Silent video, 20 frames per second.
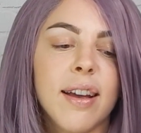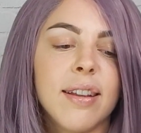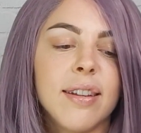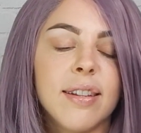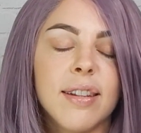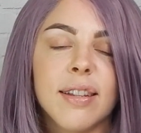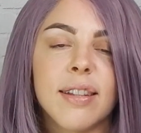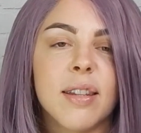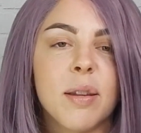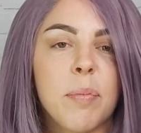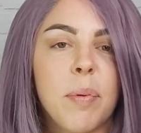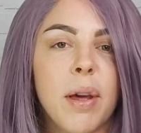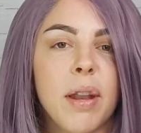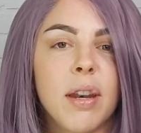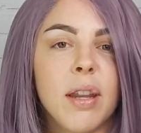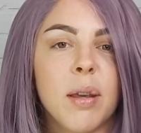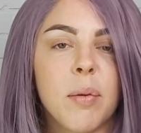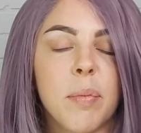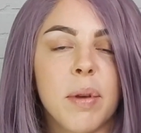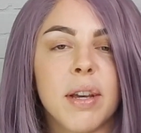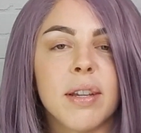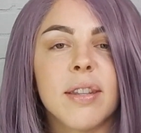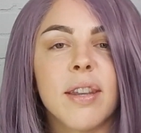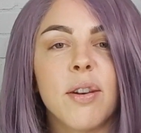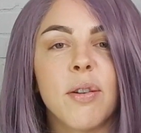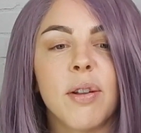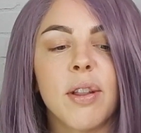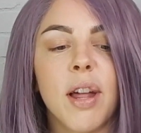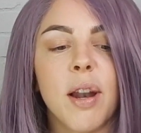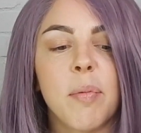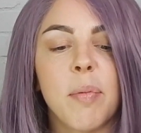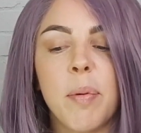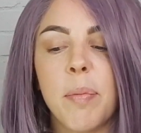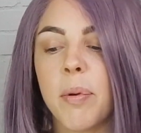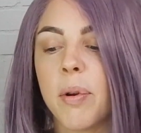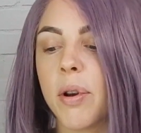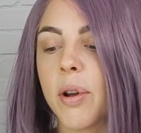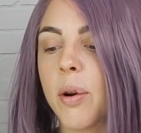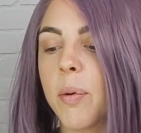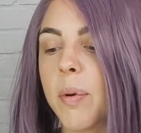just depending, because I know a lot of people
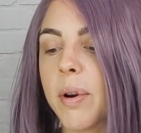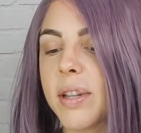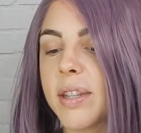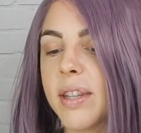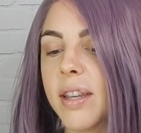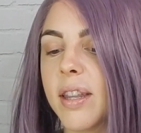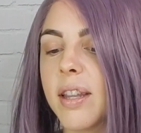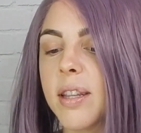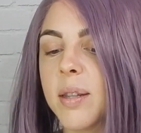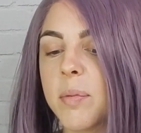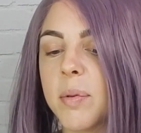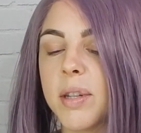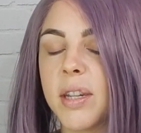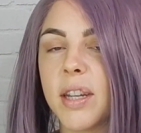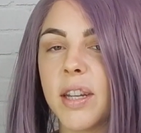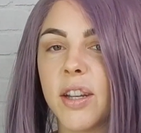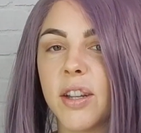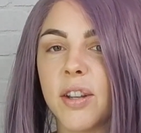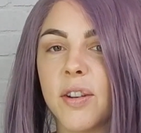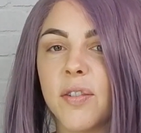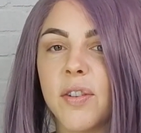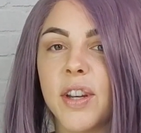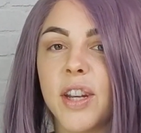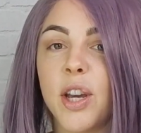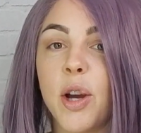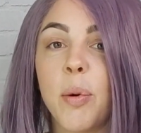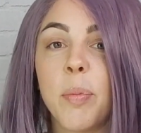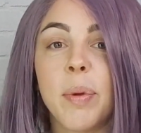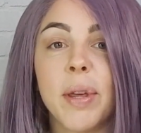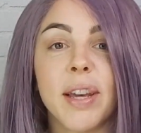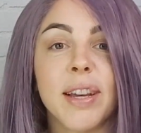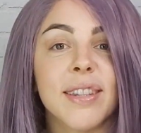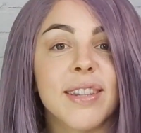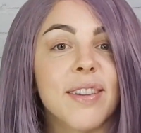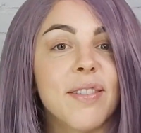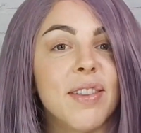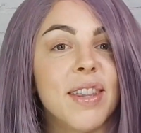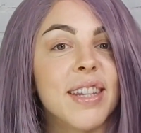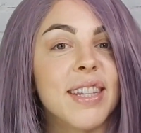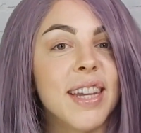are going to want to see this particular video because
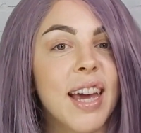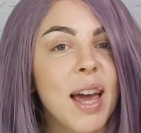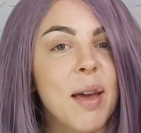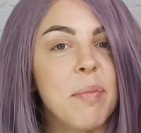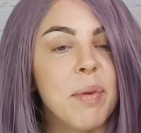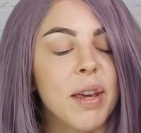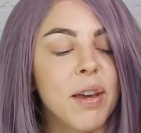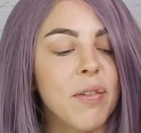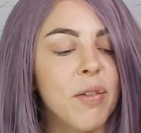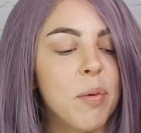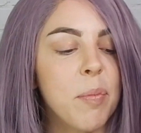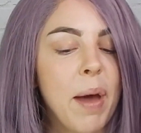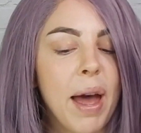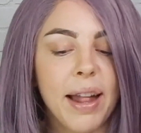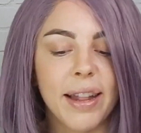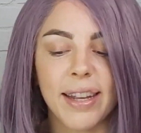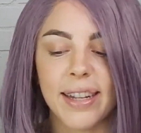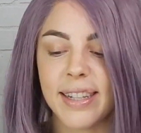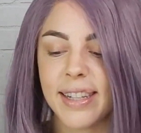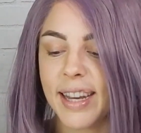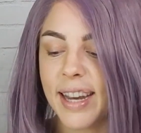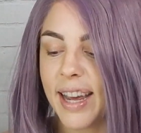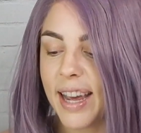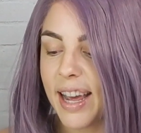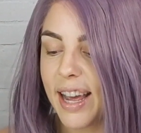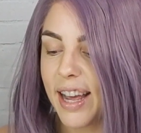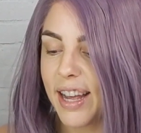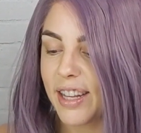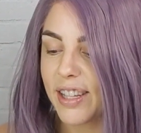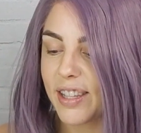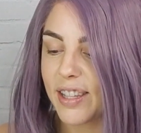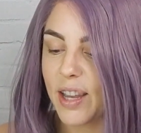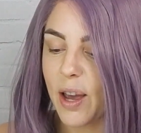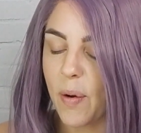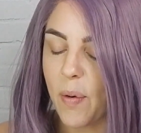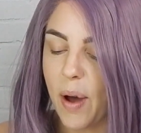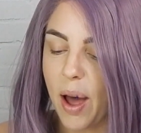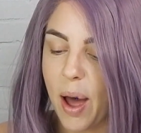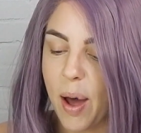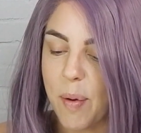of the timing of the palette.
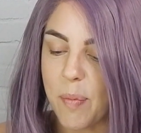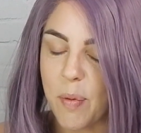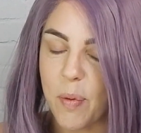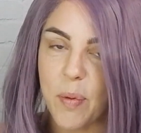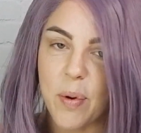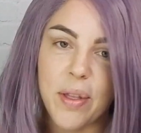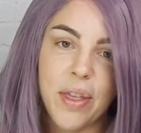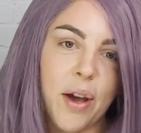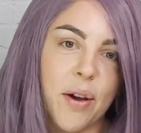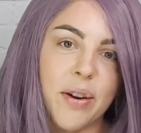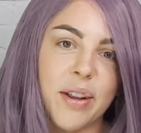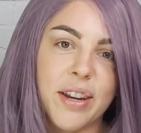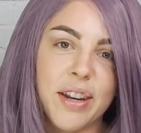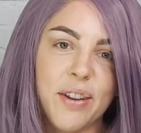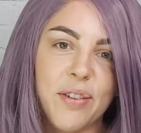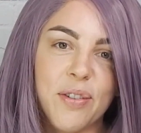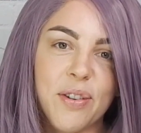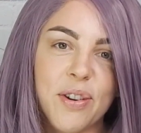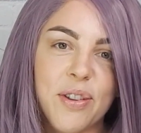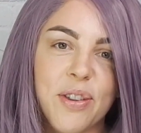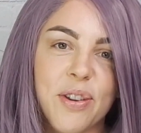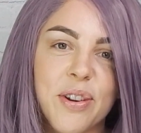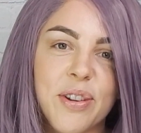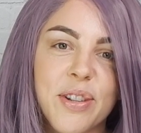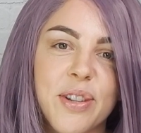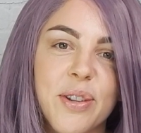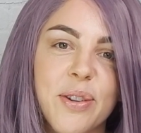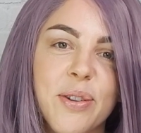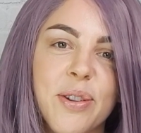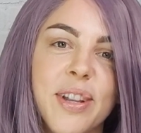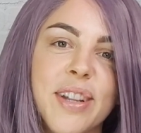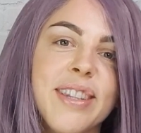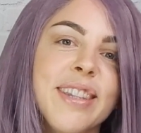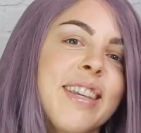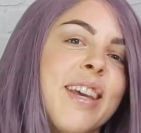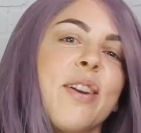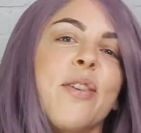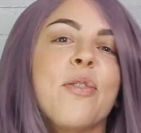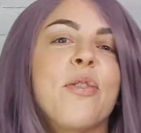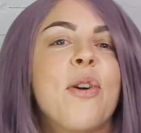So without any further ado, let's
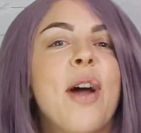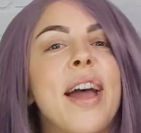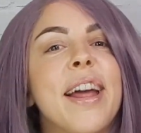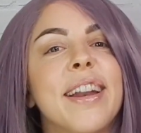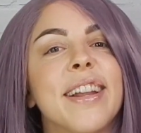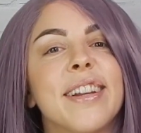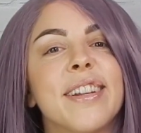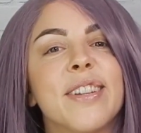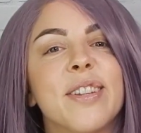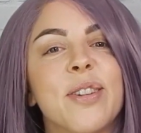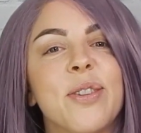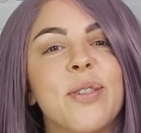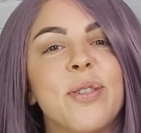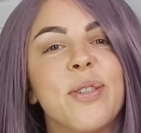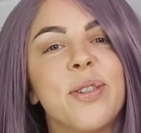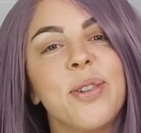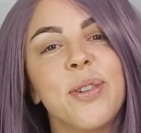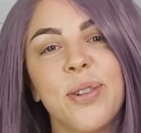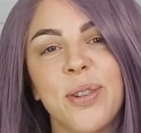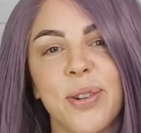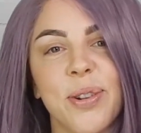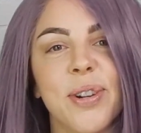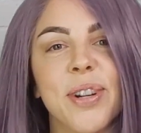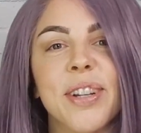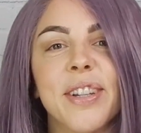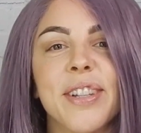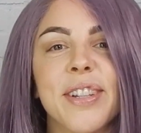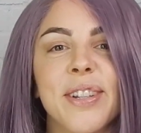get right into Tutorial